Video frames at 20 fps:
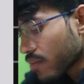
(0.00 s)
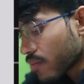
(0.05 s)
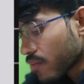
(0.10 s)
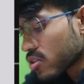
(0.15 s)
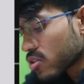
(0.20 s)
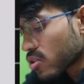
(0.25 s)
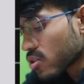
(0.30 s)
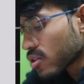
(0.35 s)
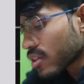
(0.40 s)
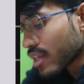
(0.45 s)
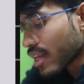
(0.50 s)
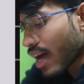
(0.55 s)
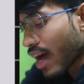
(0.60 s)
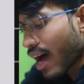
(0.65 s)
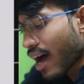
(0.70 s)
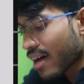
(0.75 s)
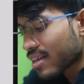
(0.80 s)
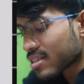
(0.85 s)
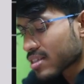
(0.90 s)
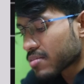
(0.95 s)
So they
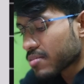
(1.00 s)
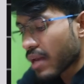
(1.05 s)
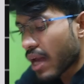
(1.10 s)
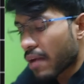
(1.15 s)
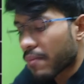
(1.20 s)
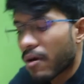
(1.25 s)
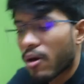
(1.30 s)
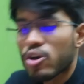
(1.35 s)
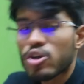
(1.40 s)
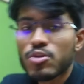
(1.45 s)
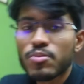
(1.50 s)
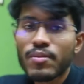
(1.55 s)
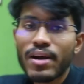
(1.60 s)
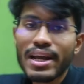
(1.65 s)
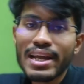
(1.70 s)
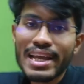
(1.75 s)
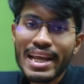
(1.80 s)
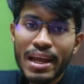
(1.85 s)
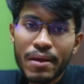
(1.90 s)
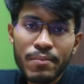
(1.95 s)
asked me about
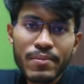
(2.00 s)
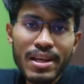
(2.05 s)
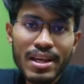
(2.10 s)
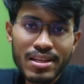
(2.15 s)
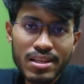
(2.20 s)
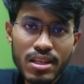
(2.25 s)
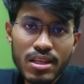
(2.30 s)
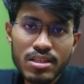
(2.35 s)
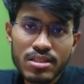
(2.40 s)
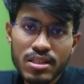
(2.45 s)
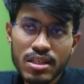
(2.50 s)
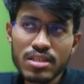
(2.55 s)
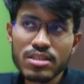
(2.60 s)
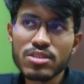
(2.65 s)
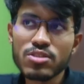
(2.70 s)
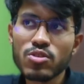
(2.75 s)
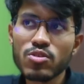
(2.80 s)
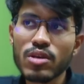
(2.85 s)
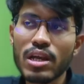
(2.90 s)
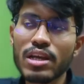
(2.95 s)
my MTech thesis.
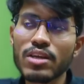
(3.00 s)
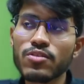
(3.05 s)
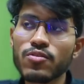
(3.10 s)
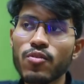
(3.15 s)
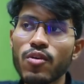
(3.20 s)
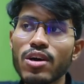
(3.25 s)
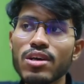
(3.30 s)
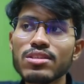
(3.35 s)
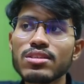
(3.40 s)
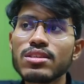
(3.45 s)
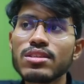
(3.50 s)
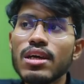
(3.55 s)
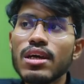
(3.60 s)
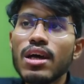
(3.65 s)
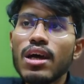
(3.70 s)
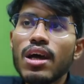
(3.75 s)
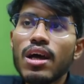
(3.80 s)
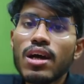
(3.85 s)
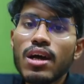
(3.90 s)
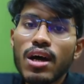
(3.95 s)
So it was,
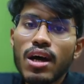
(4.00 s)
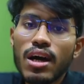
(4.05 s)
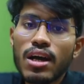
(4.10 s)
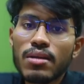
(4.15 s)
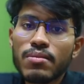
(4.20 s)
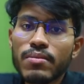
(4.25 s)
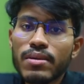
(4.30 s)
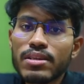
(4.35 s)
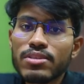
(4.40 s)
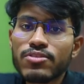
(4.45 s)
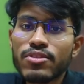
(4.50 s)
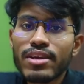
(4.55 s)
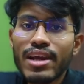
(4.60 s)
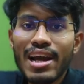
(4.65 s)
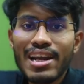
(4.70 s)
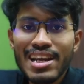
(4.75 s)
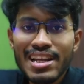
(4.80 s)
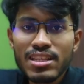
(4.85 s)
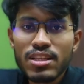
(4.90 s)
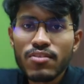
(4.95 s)
I mean,
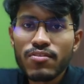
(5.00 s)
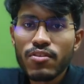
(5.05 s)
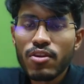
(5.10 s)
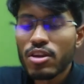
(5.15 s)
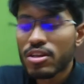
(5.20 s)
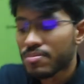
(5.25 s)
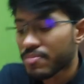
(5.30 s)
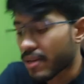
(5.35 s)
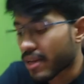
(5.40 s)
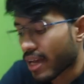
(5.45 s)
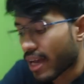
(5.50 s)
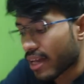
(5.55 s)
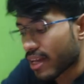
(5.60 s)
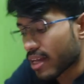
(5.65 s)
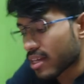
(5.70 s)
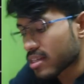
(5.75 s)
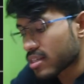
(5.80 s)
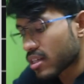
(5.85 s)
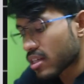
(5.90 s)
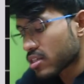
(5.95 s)
regarding the fluid
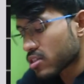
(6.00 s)
mechanics.